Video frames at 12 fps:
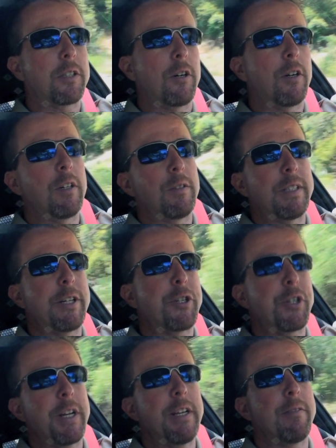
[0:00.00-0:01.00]
car, they
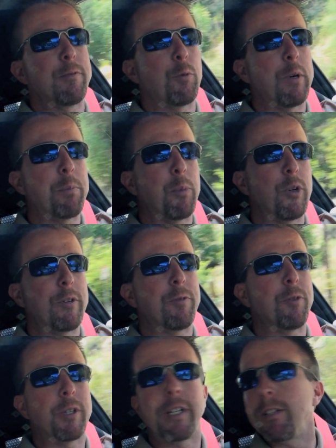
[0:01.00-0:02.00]
shaved
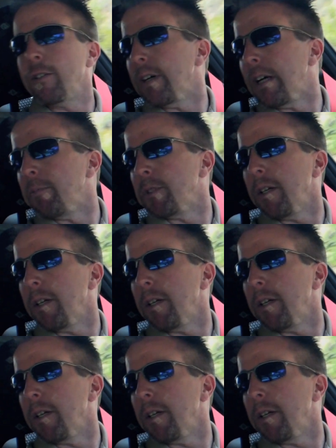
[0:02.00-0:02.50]
1.4 kilograms